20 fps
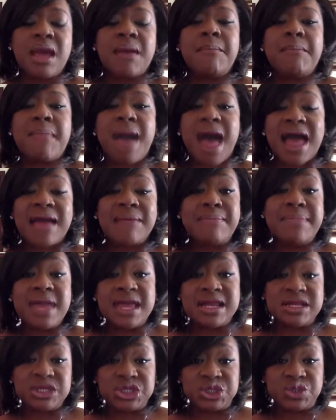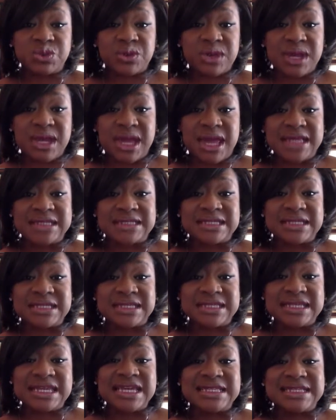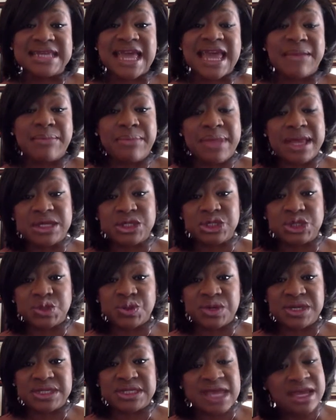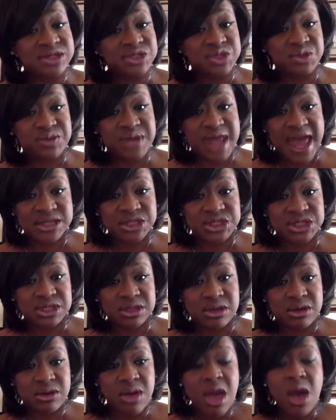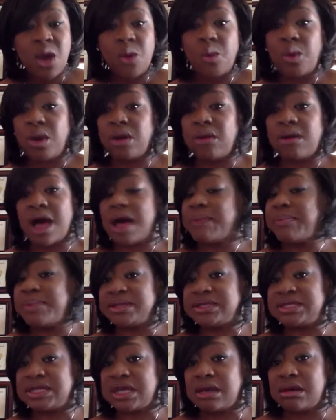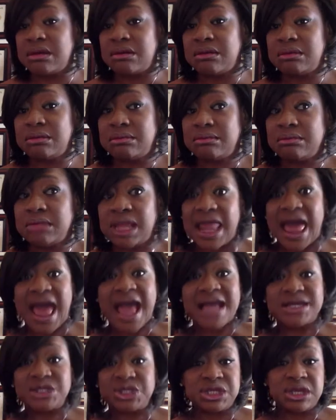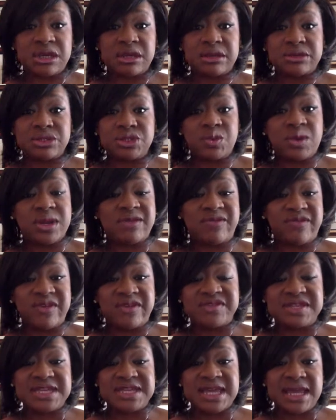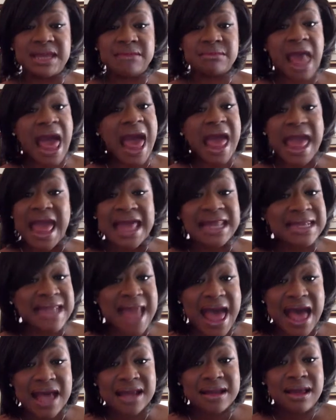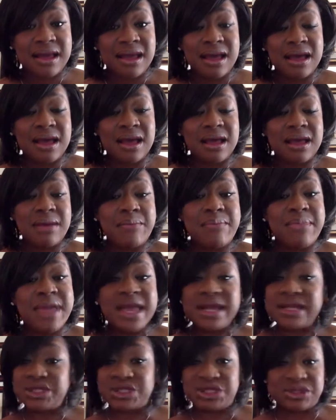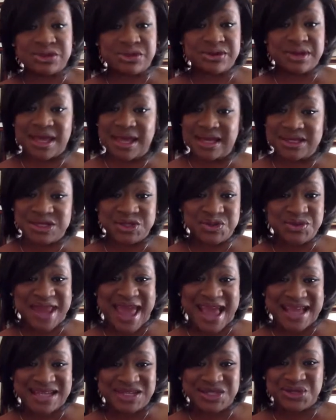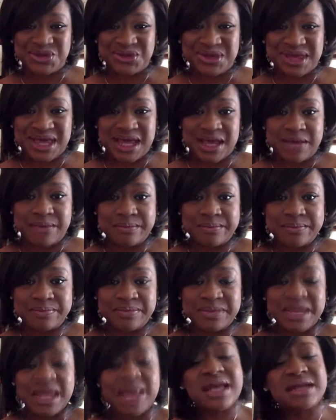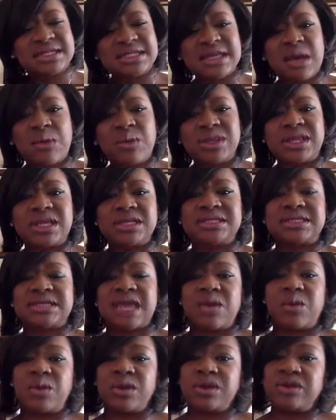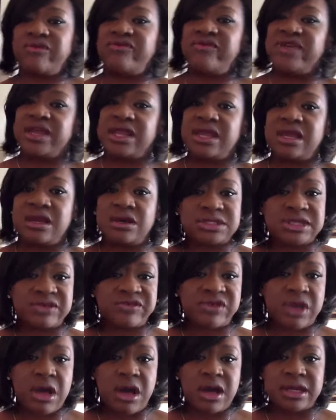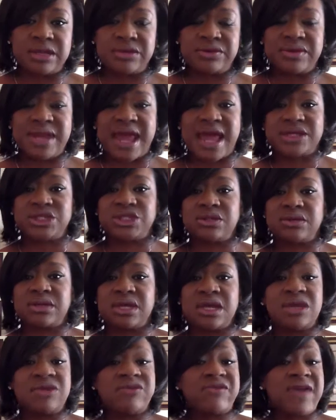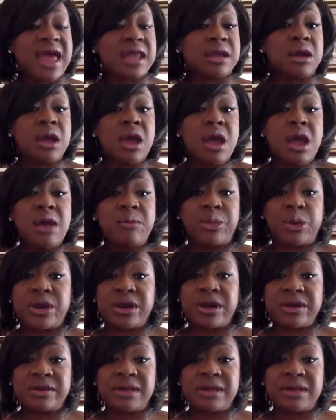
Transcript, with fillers: my ministry is T-Tape Ministries International. Well, up until last year, 2015, I had not ministered internationally. Now, someone could say, well, your videos have gone internationally. You've had a prayer